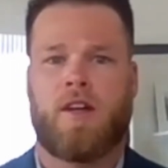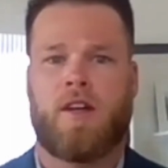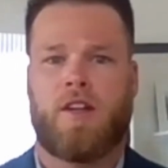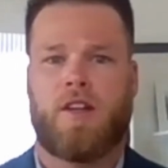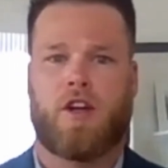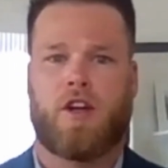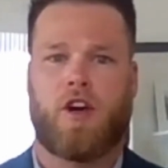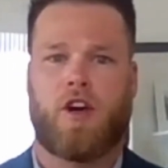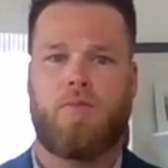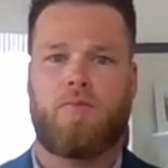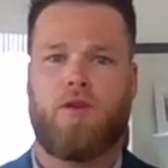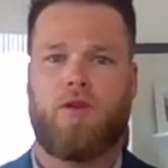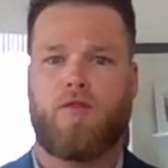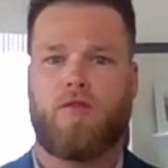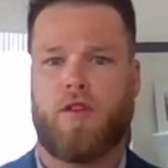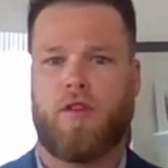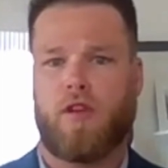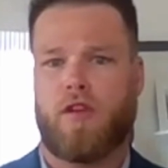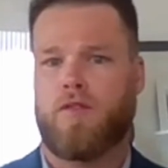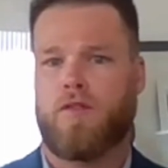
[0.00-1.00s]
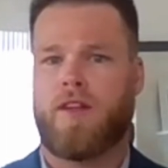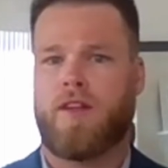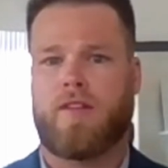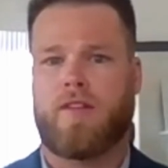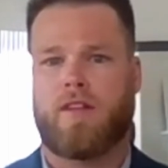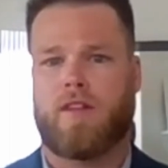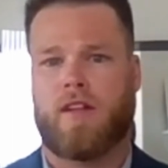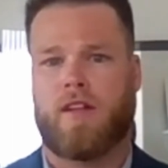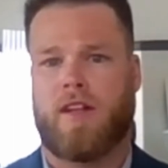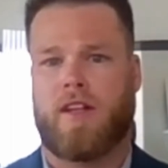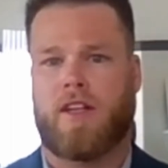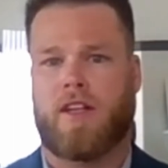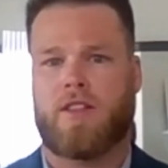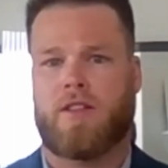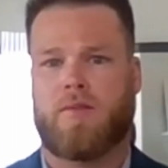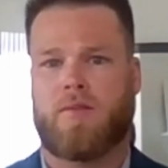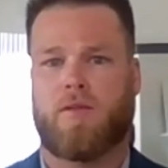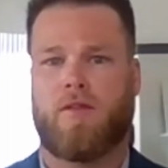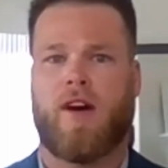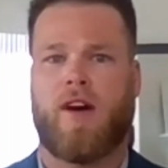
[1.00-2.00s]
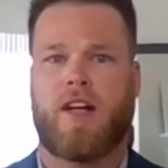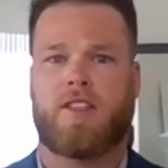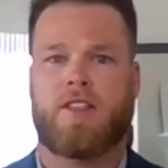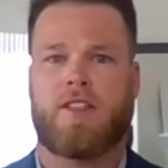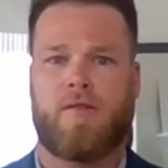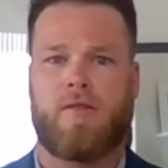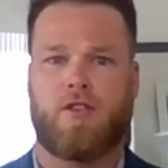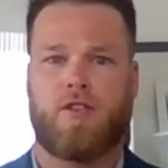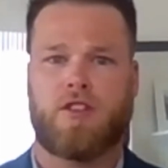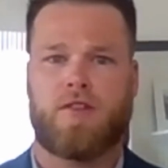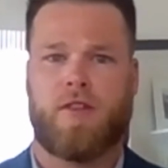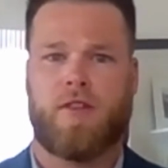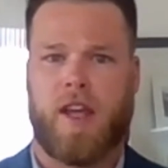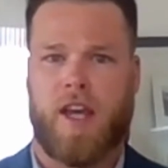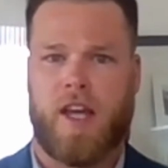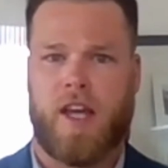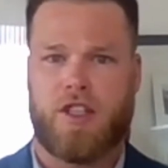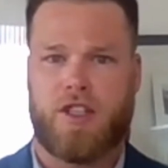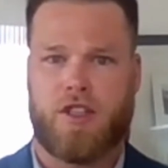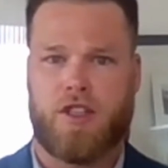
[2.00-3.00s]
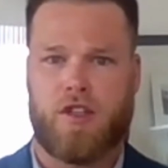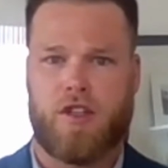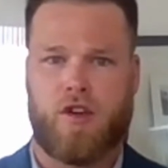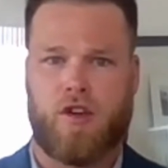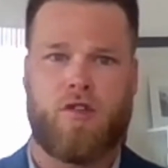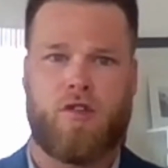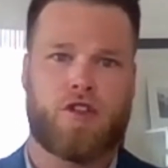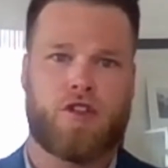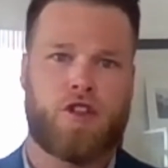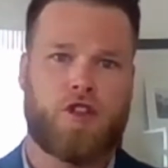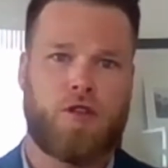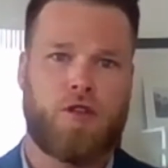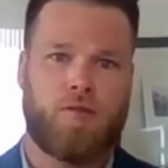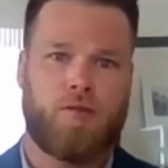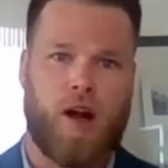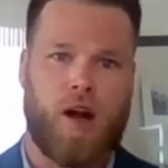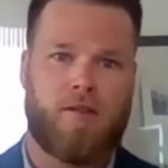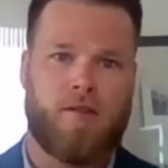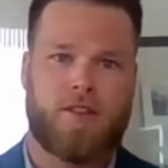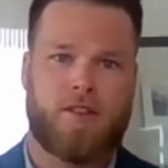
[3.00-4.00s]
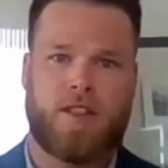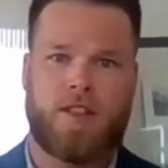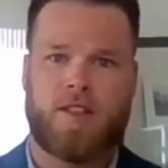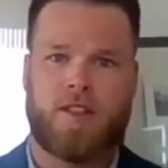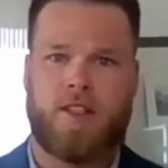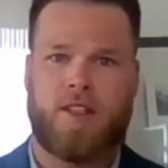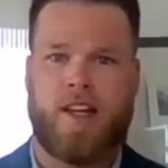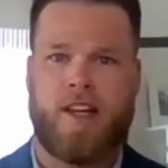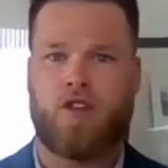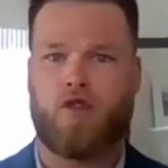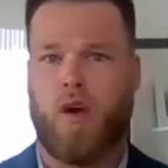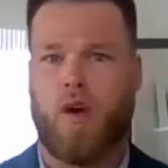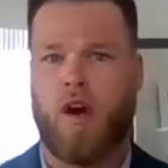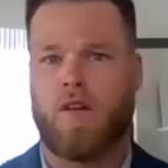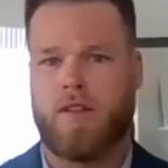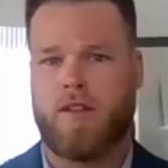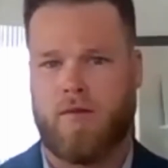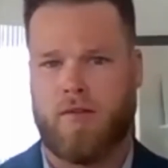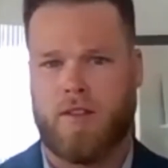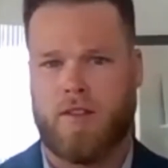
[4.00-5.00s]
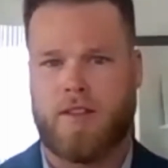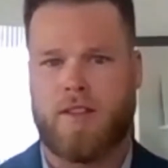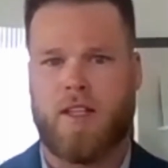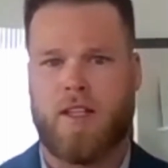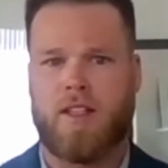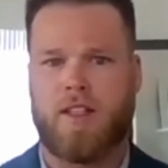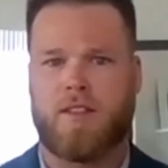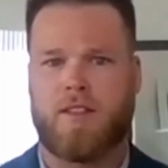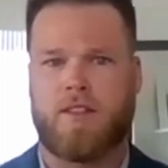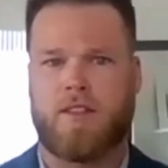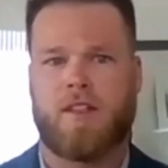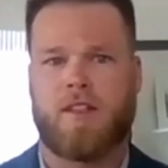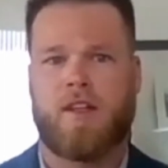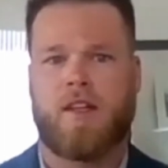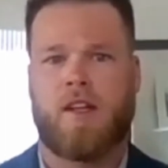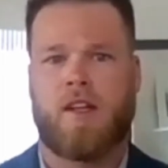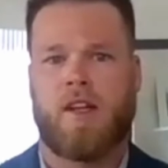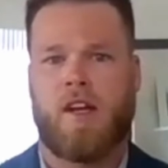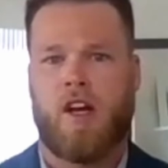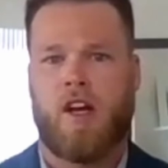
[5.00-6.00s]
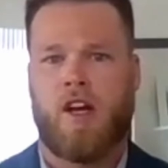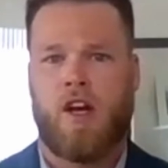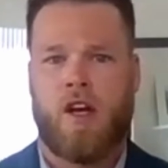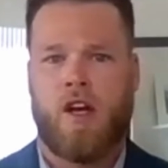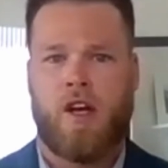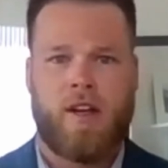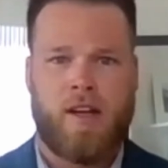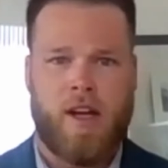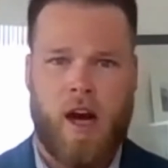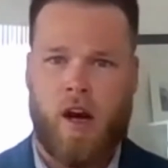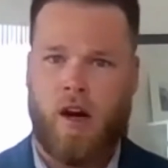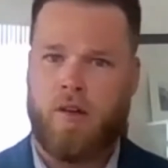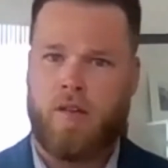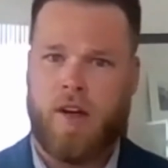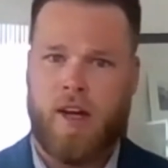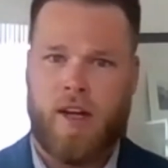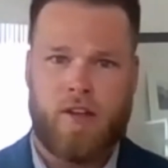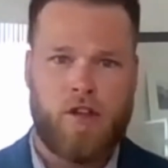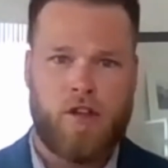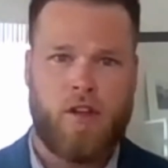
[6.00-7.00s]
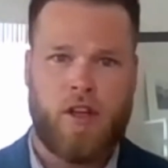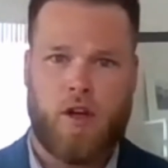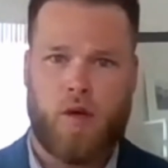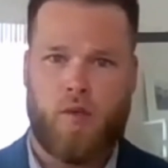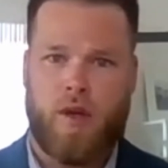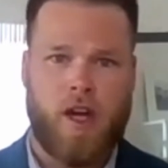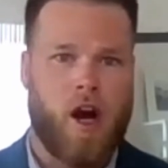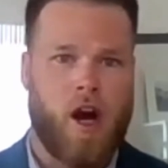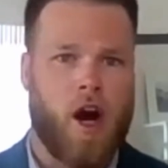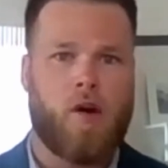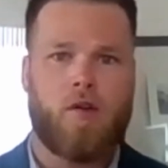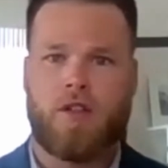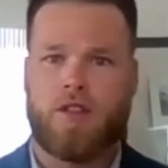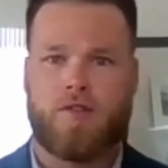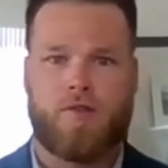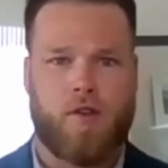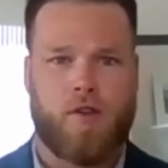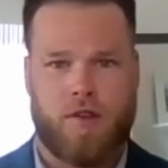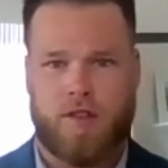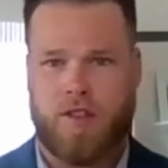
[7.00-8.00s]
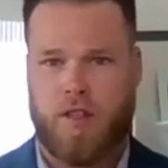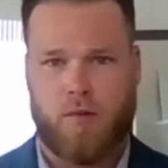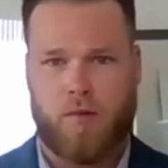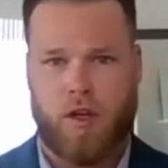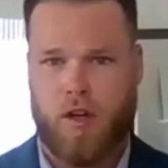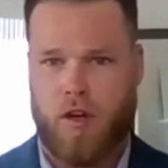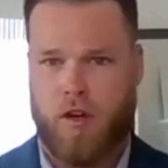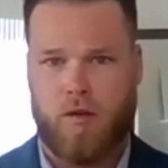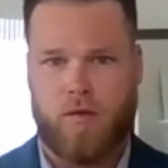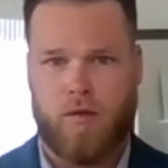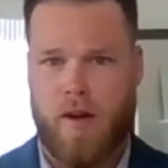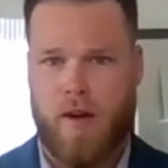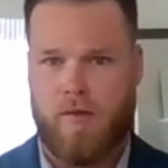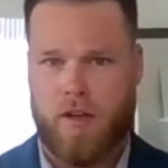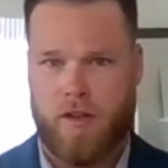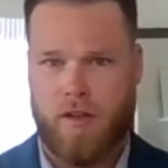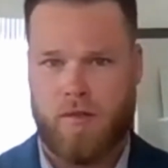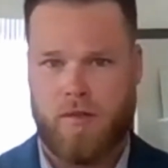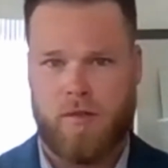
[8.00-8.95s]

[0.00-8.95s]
The current portfolio of dental clinics provides diversification over 2 provinces and 12 different cities. Now, at Newlook, we always focus on recurring revenue.